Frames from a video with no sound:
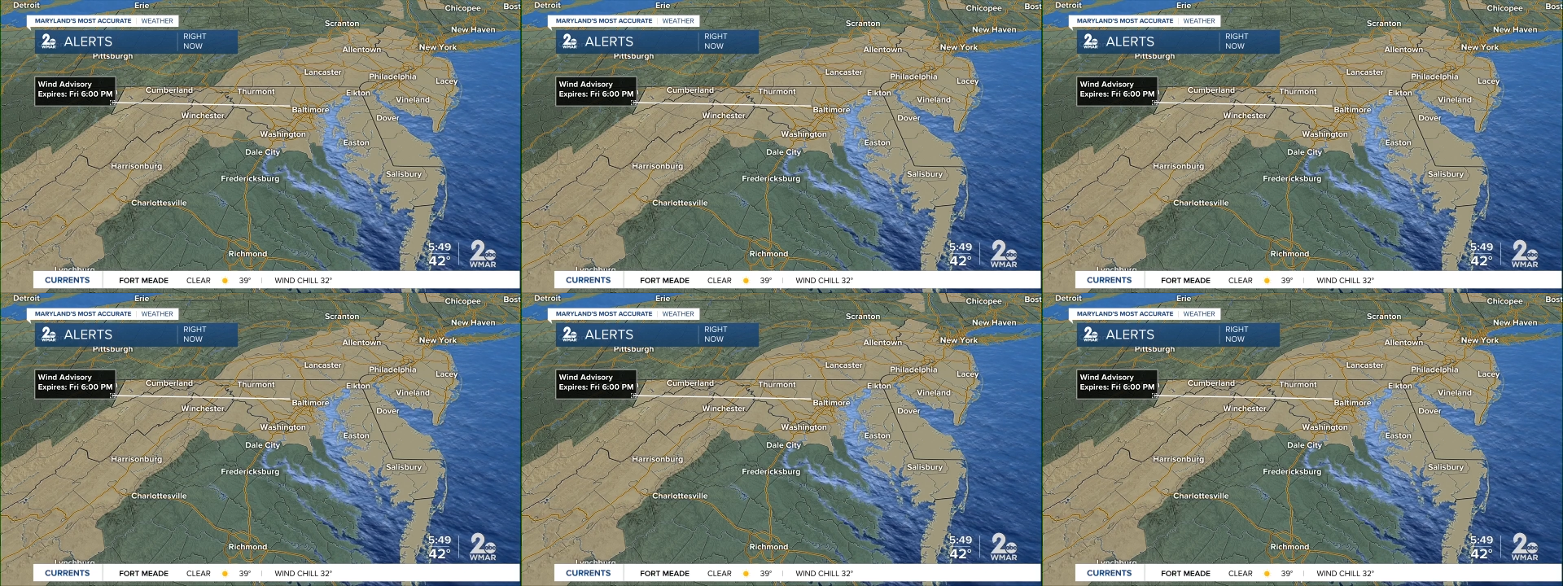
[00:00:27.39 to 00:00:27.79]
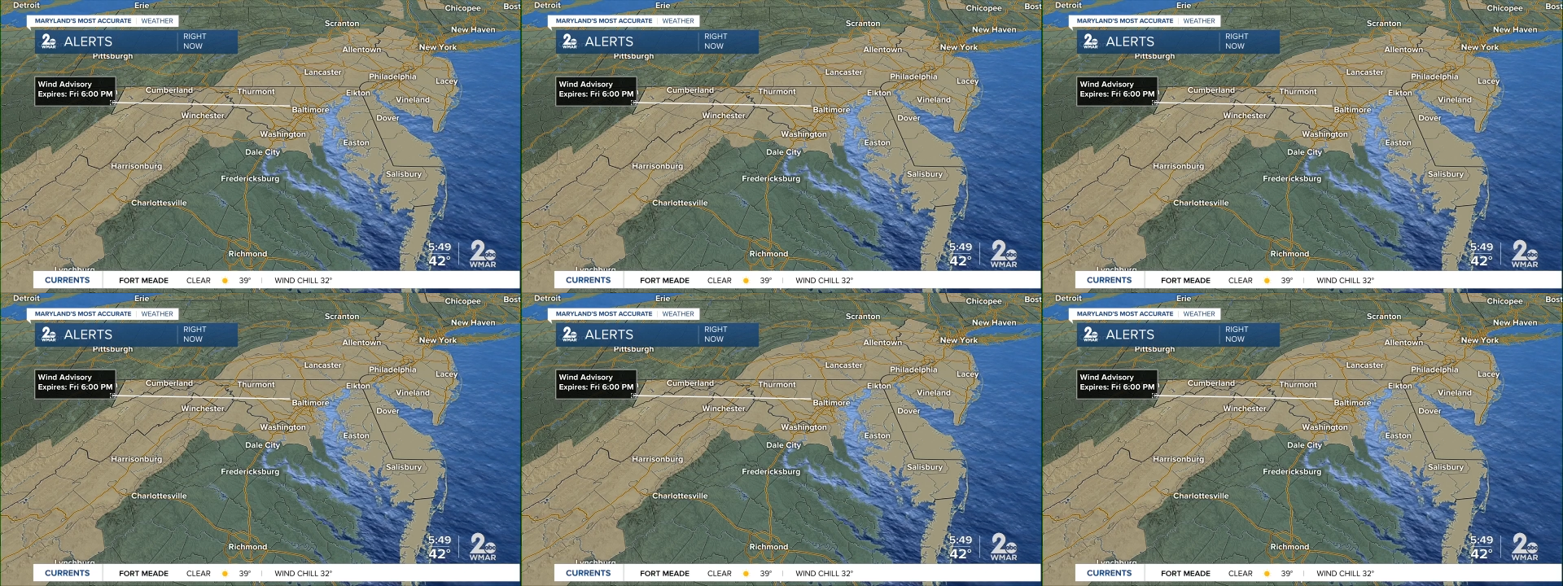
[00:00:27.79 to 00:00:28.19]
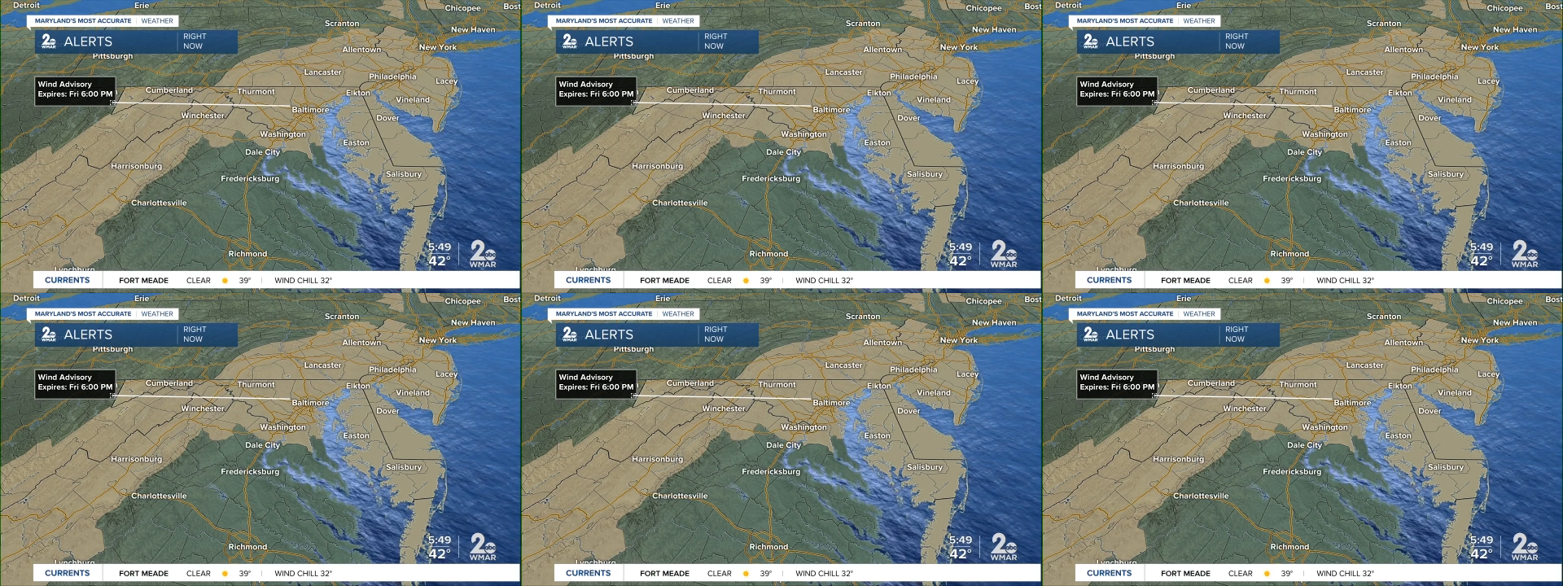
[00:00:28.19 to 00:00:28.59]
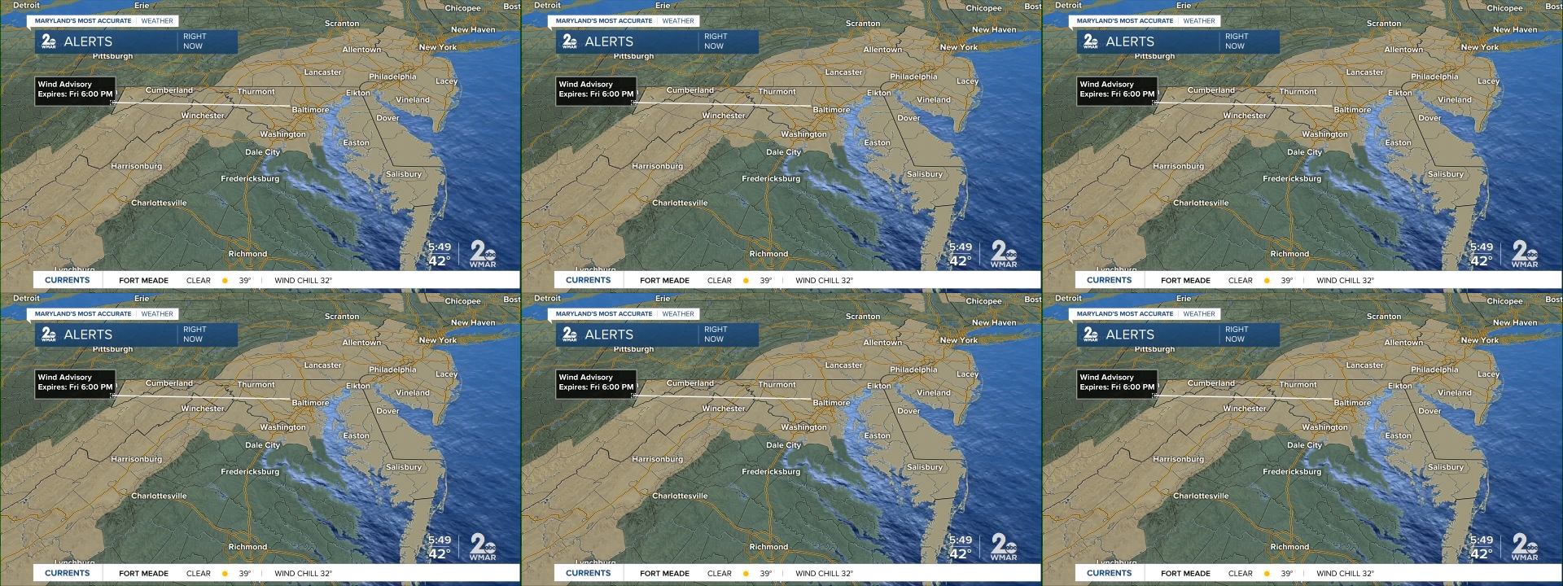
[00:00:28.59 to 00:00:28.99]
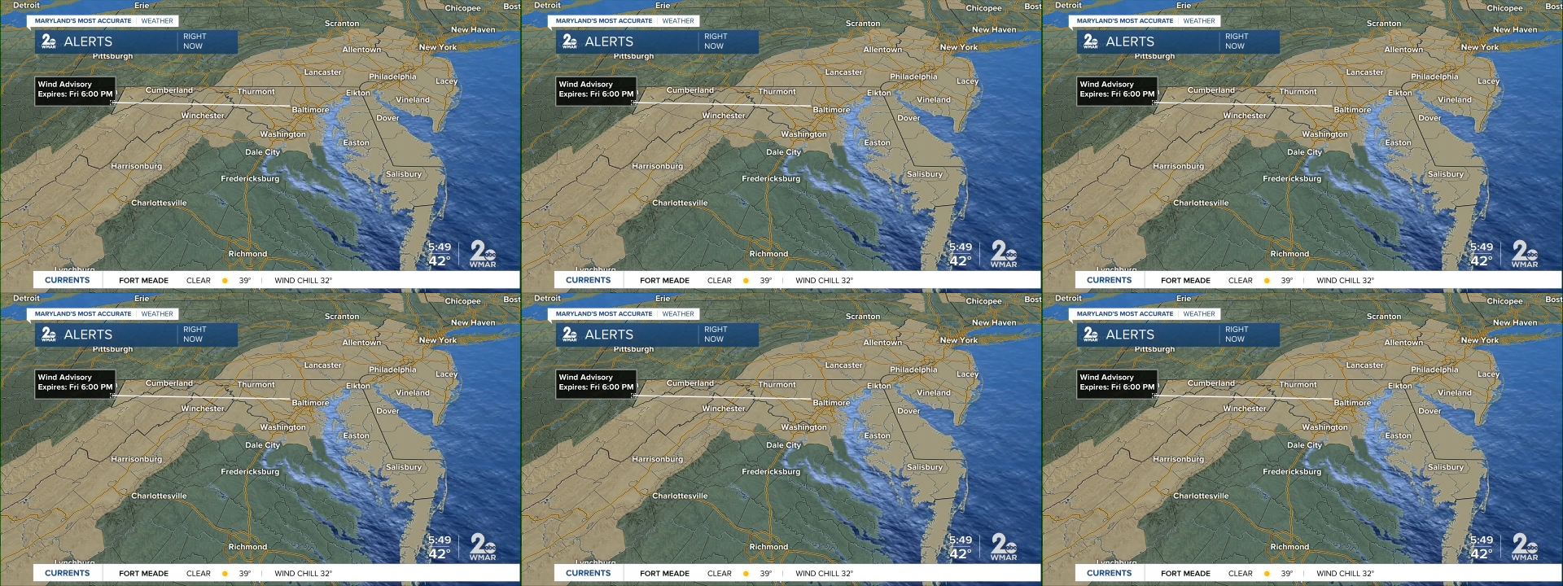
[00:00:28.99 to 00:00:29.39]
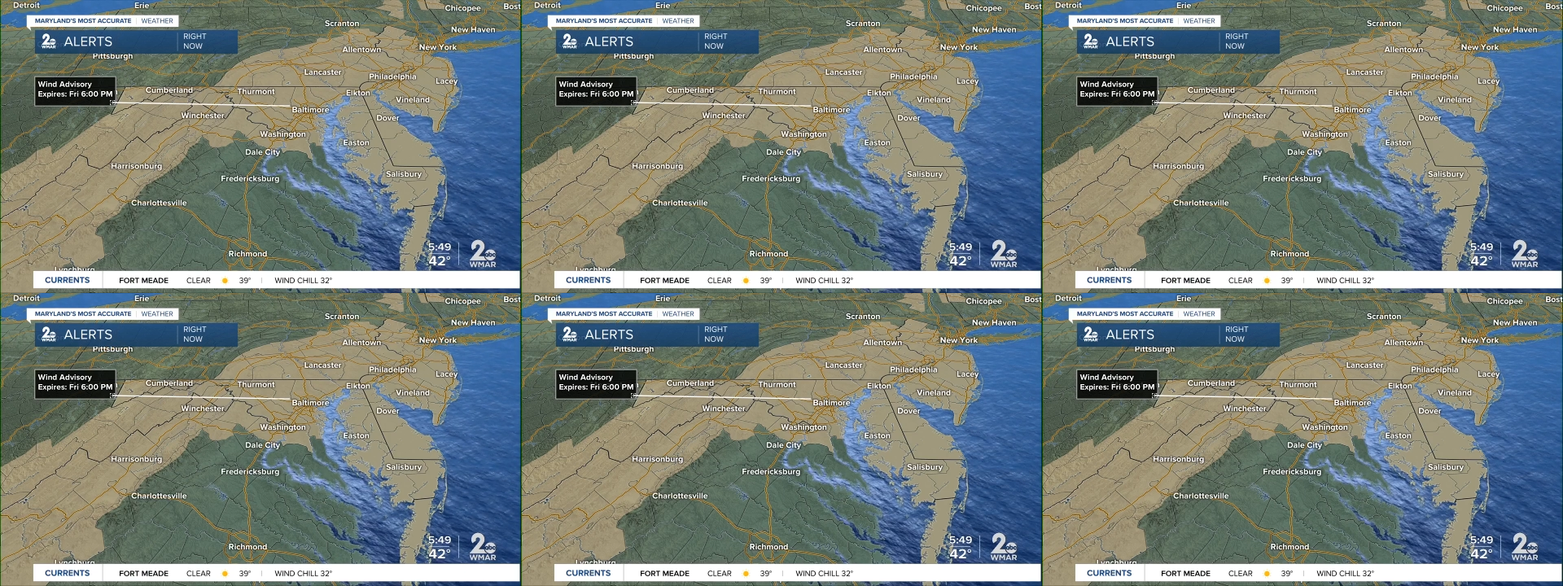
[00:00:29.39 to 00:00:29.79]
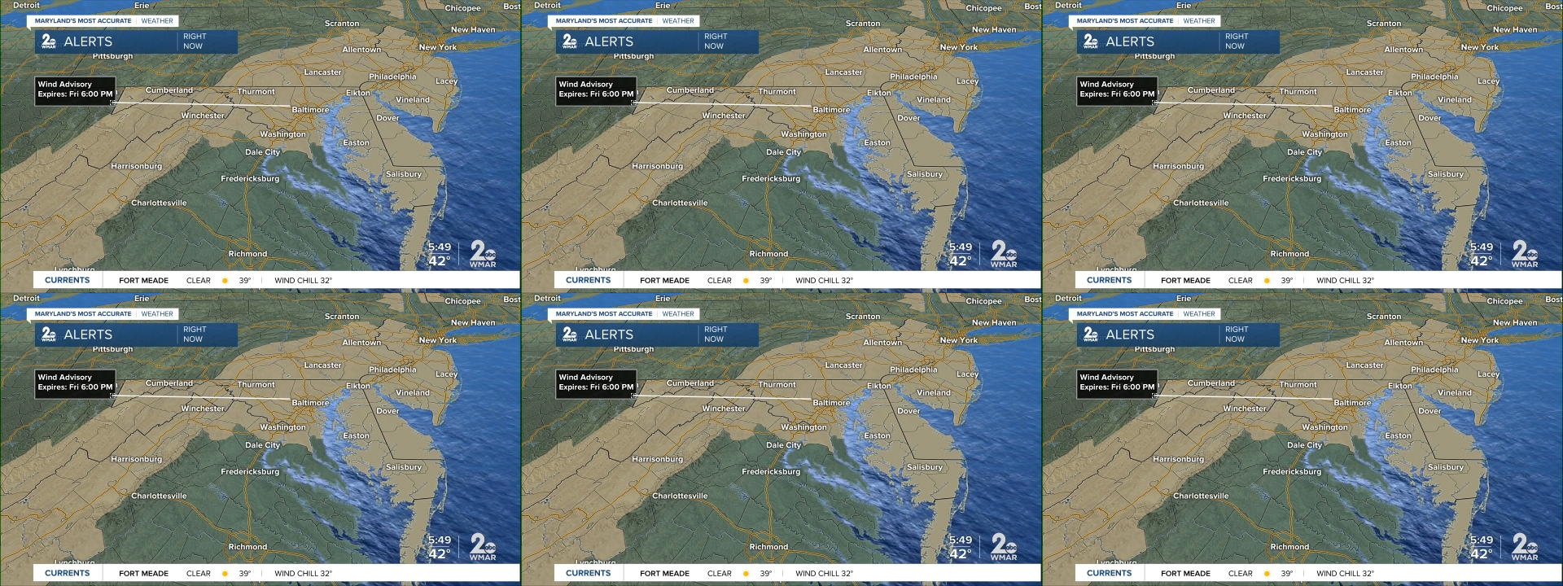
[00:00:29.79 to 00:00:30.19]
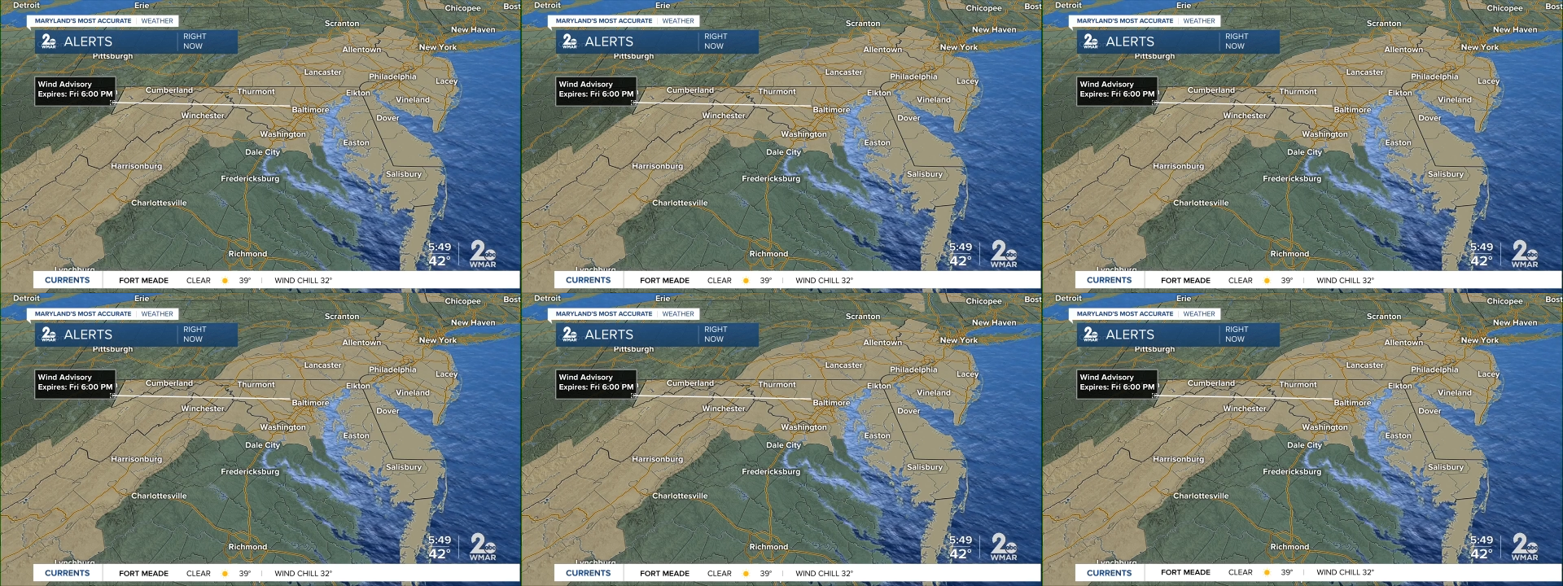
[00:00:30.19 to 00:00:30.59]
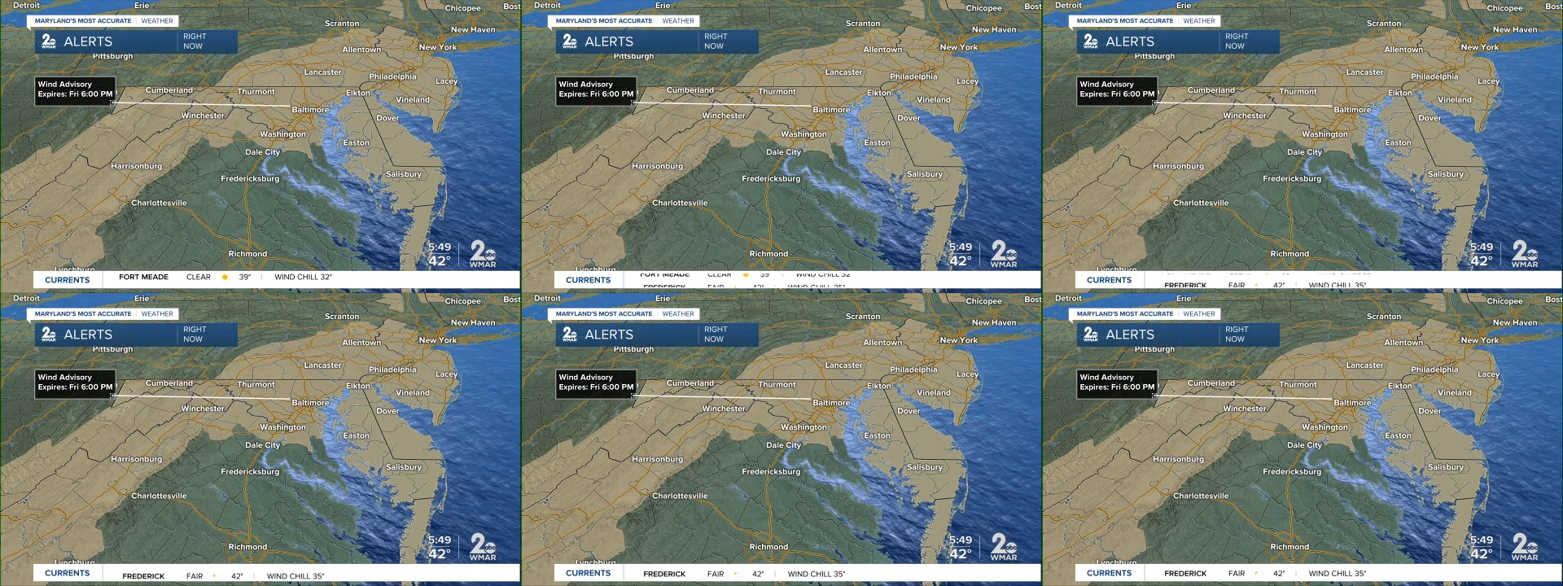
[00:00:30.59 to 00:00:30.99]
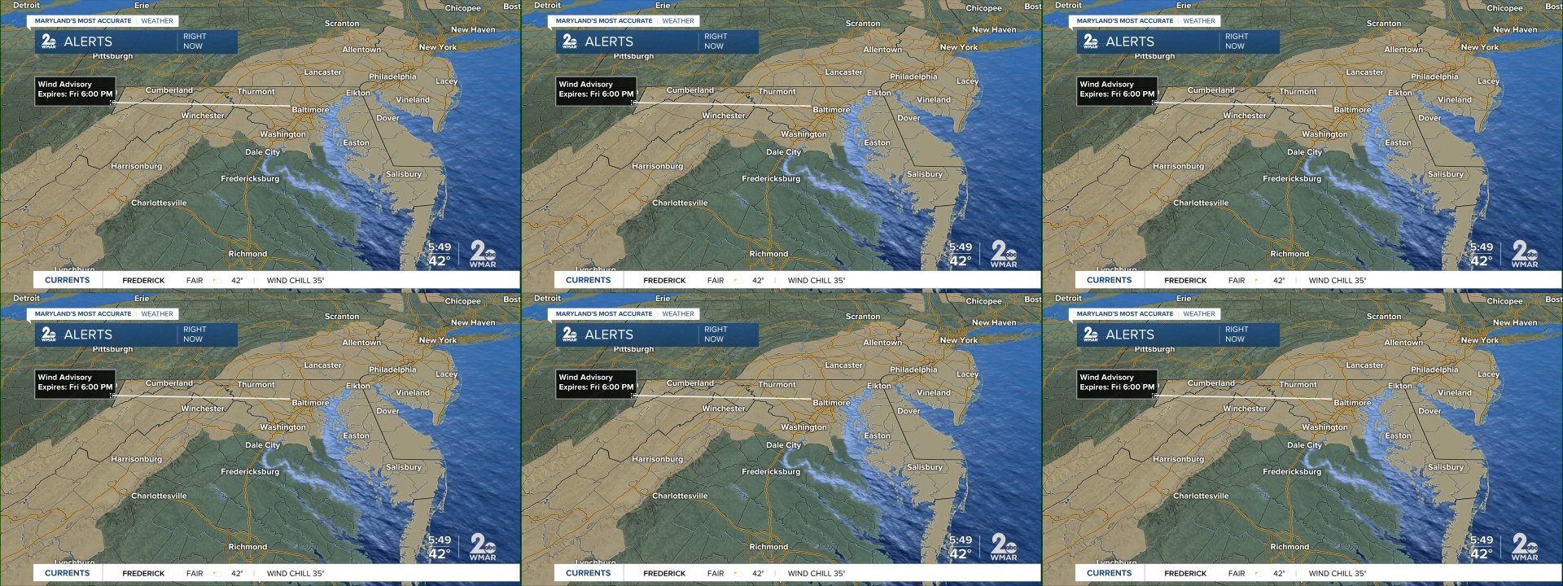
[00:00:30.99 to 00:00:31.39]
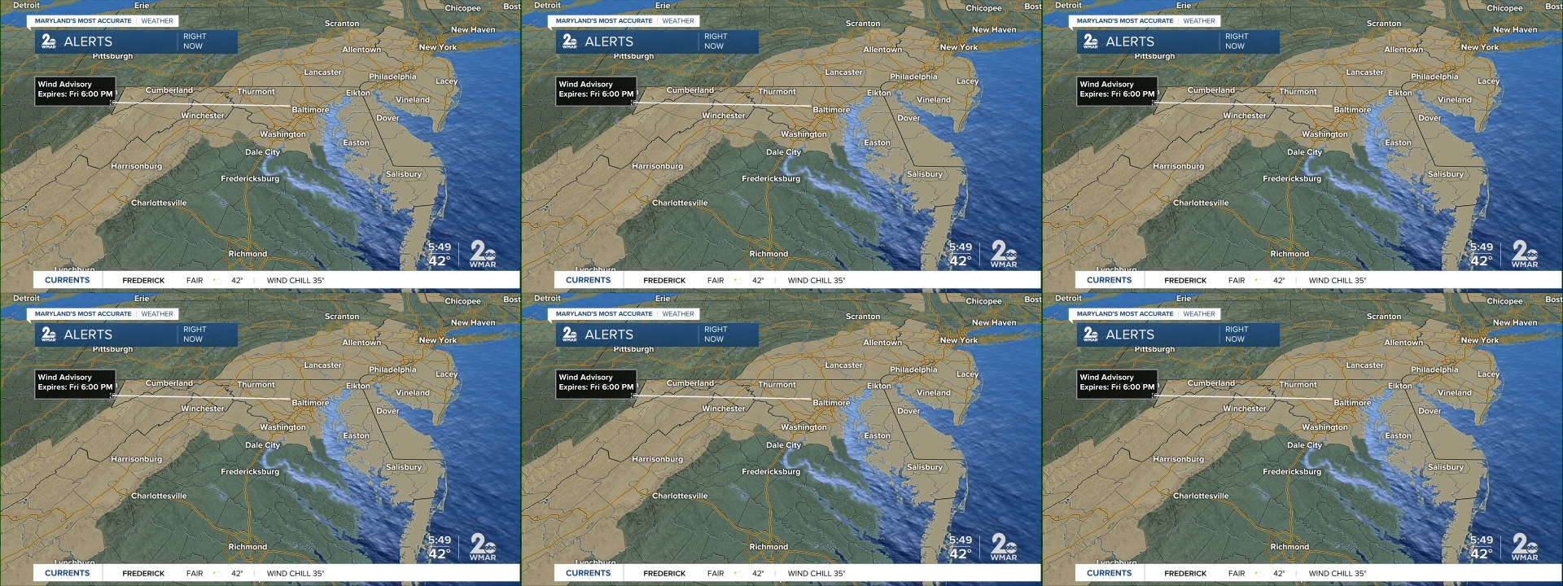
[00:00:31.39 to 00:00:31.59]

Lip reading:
Nobody's mouth can be seen.